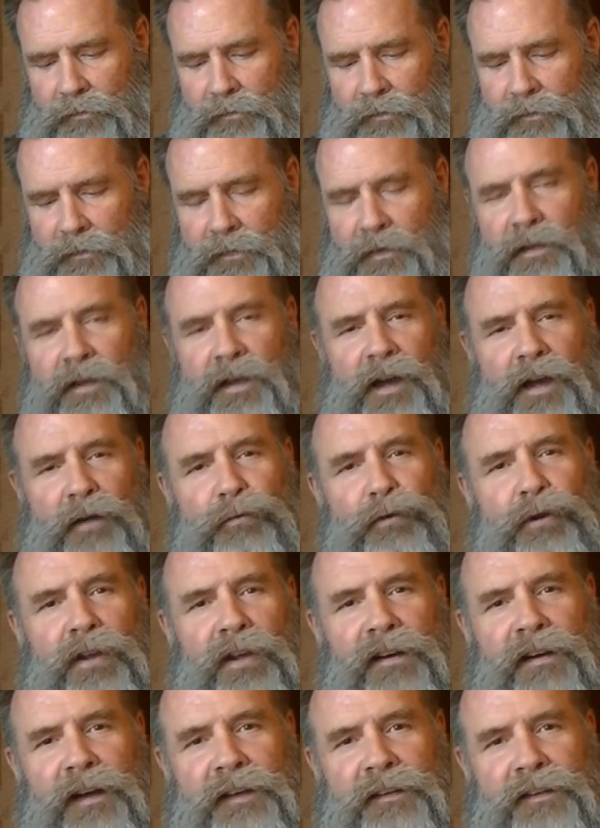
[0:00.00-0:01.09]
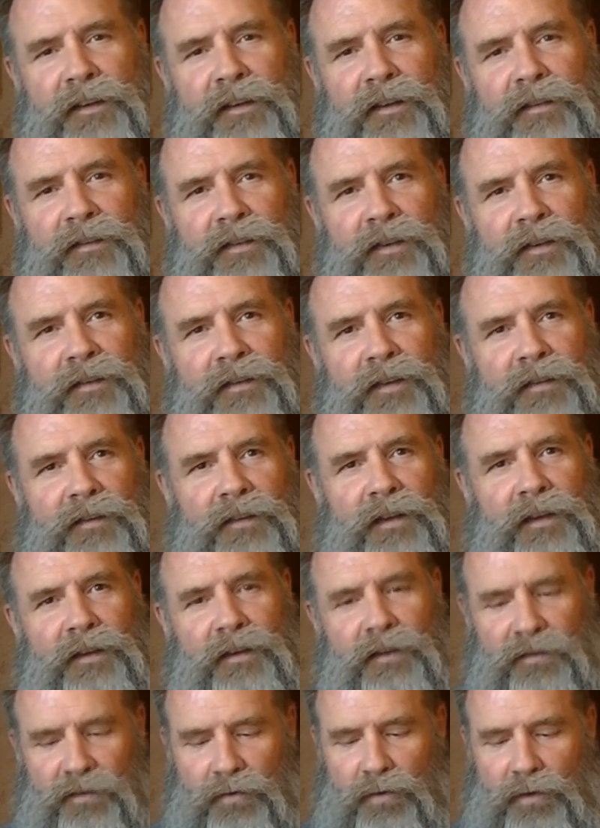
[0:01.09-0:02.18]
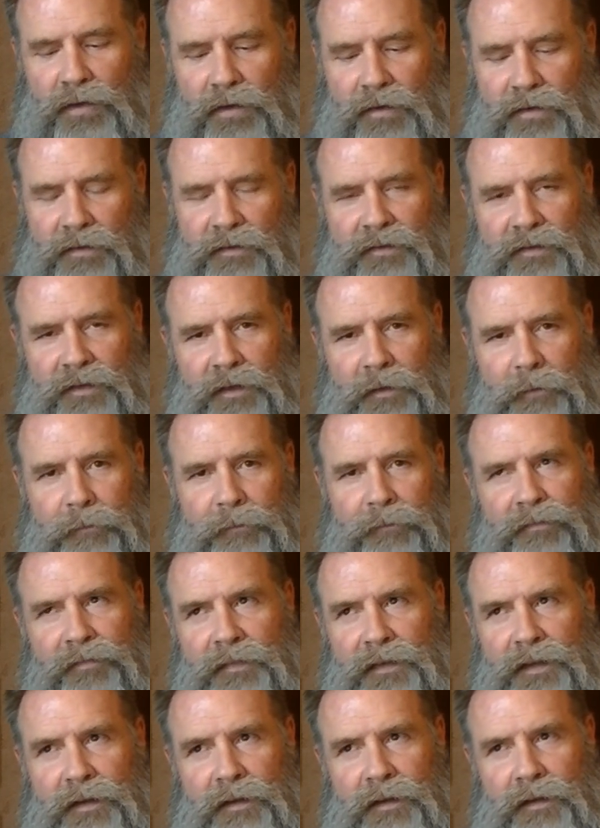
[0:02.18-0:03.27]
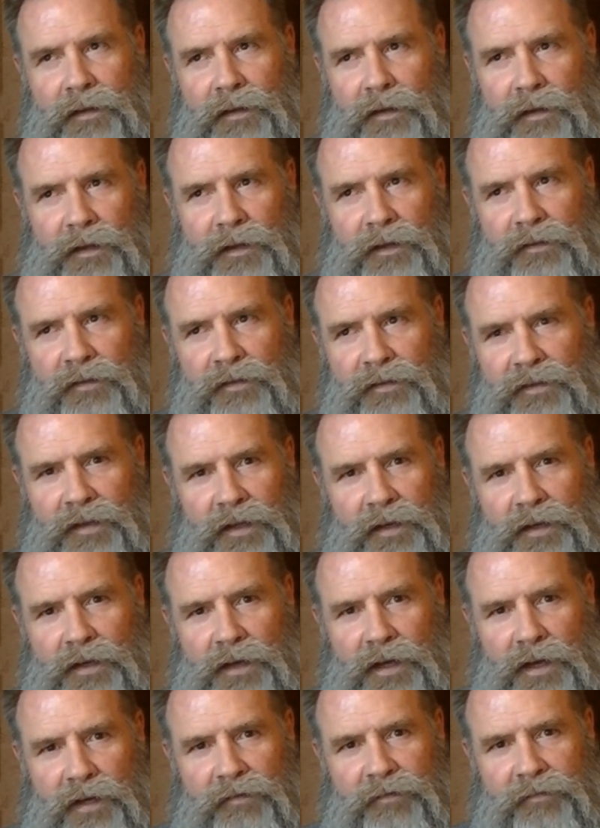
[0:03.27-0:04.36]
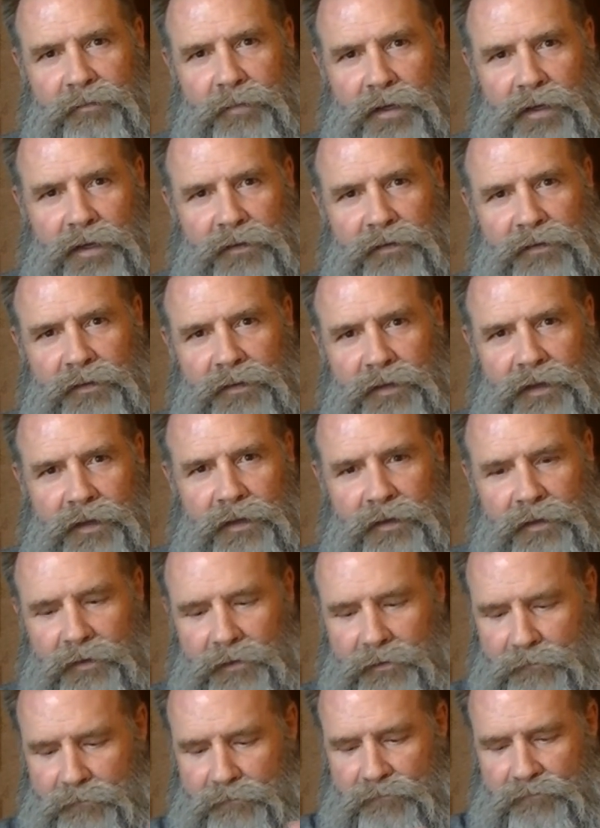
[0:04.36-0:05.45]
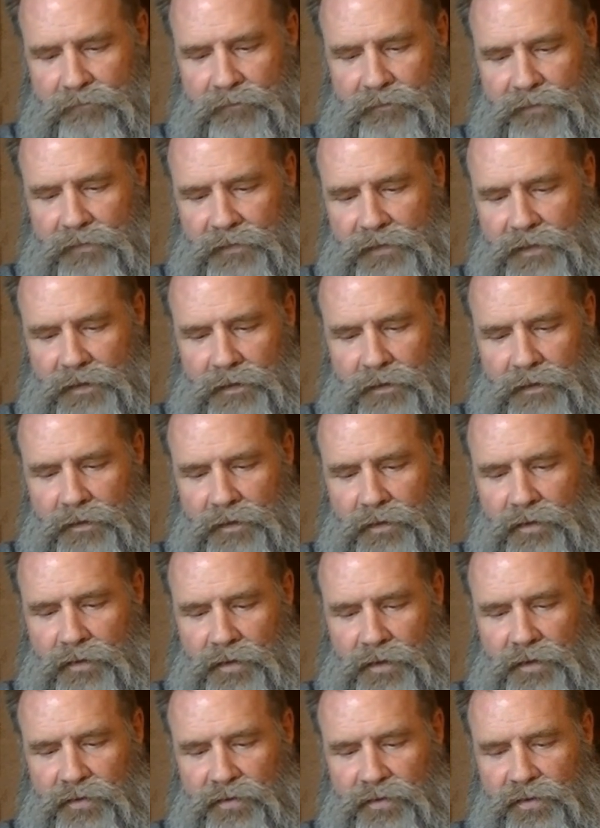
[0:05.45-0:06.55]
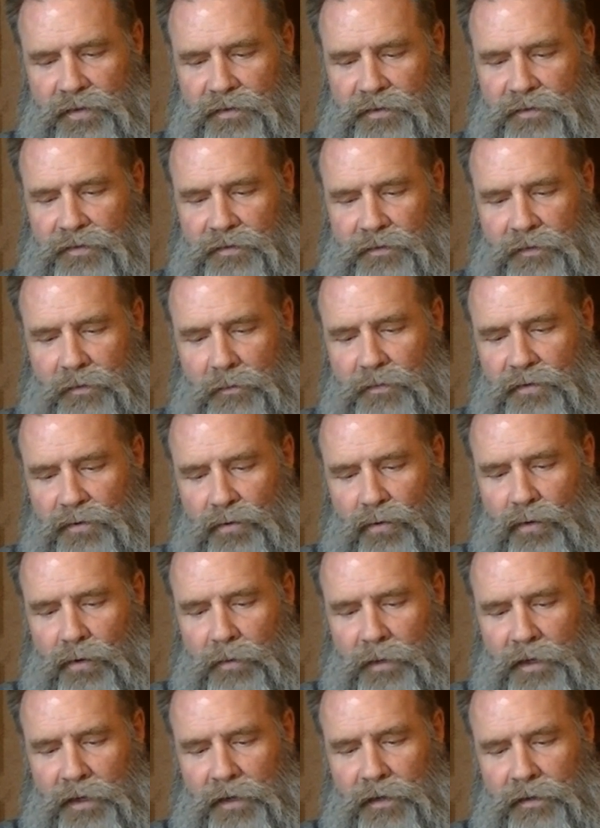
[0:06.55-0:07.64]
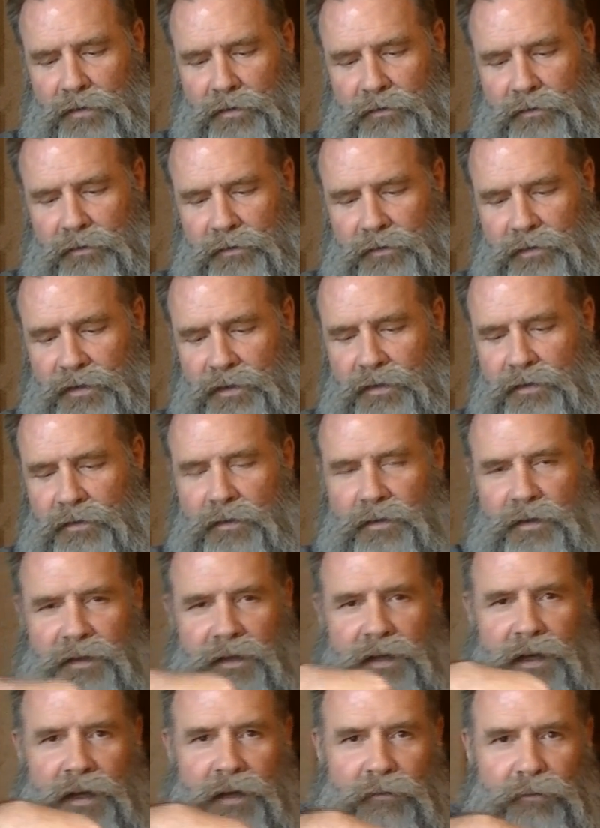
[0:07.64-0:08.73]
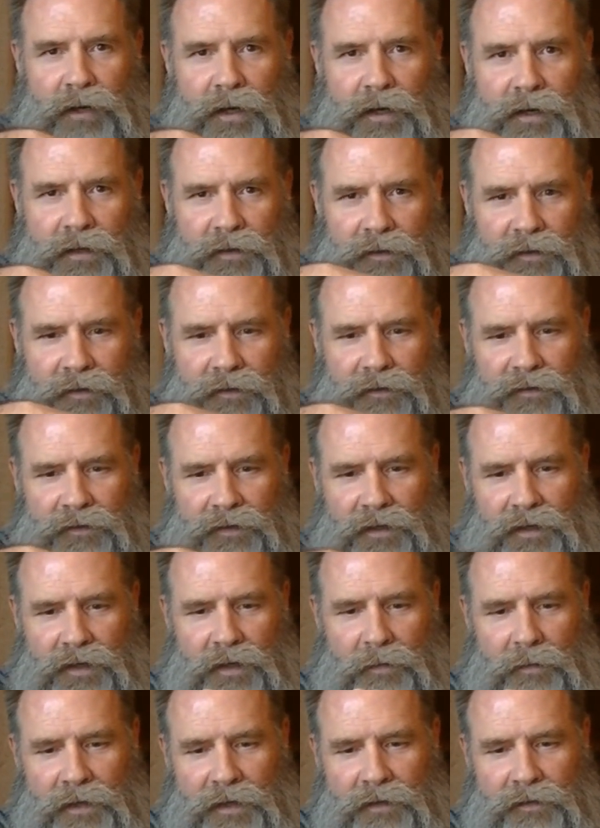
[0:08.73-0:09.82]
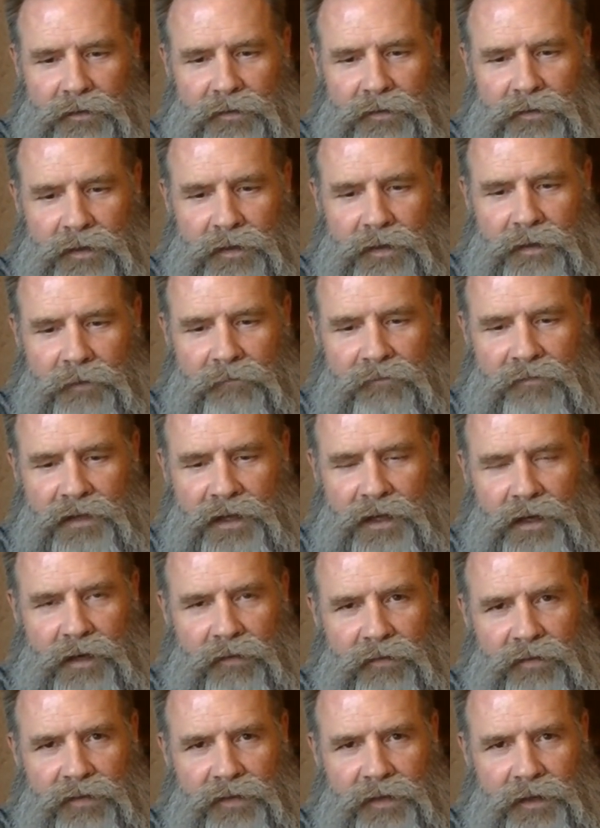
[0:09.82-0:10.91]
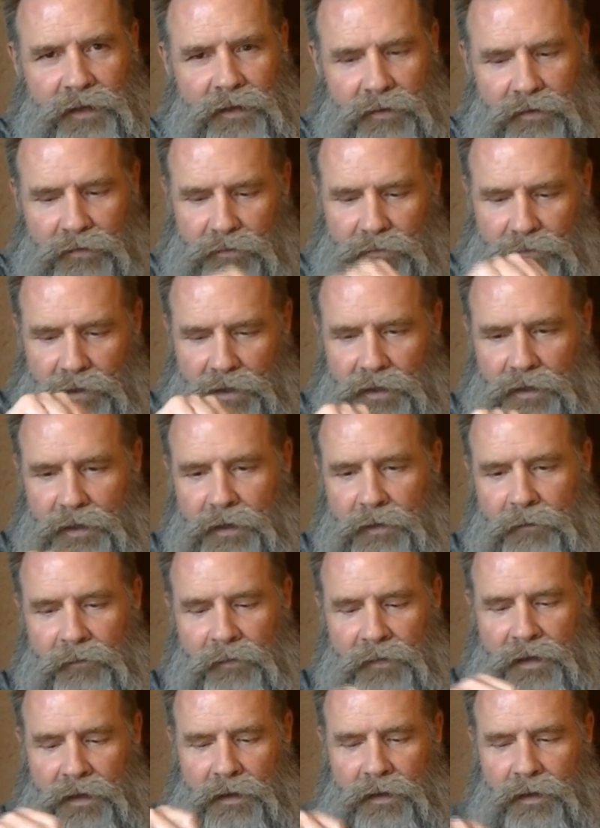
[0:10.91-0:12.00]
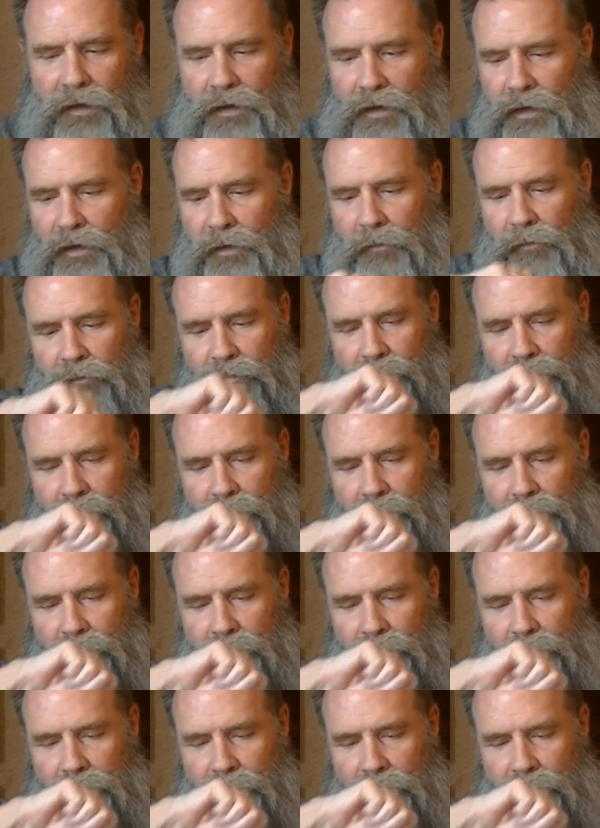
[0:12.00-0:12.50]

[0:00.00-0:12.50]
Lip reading: Yeah, I really like the consistency of this oil. It's thick enough, but it's it's just absorbing. Like, look at that, right into the skin. I mean, can't even see it right now.